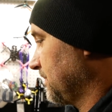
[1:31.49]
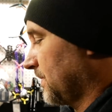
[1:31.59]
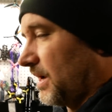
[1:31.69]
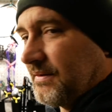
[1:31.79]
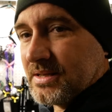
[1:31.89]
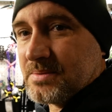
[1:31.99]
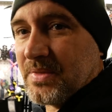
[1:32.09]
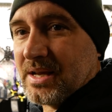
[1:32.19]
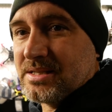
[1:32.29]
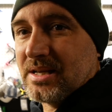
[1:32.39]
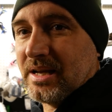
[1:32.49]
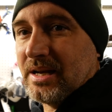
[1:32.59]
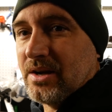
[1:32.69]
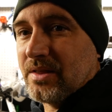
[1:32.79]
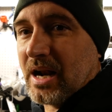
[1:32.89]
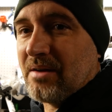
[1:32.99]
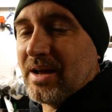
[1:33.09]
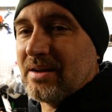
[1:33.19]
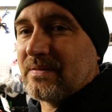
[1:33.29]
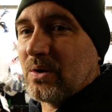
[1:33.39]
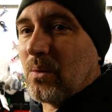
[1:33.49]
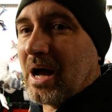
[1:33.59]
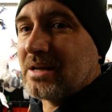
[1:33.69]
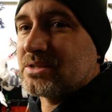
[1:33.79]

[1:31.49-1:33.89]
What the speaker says: Well, I've got some things in here that I've had for a while,